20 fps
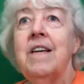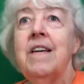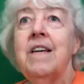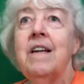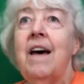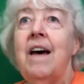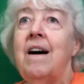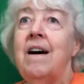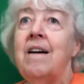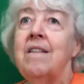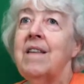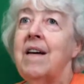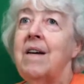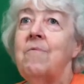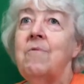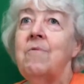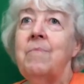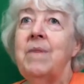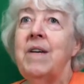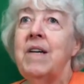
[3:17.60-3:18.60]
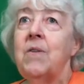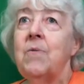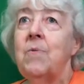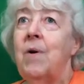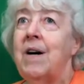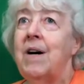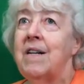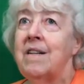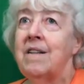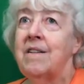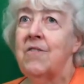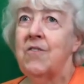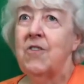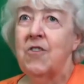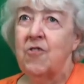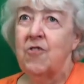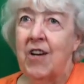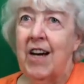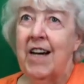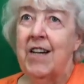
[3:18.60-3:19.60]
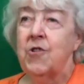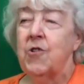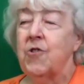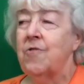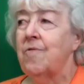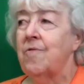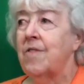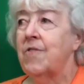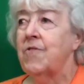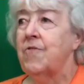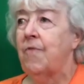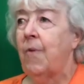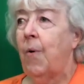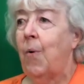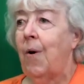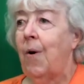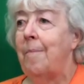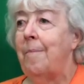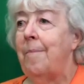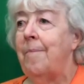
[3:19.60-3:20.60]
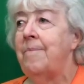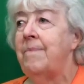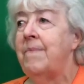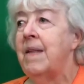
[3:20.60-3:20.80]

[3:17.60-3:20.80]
get out, that would be quite a disastrous for them.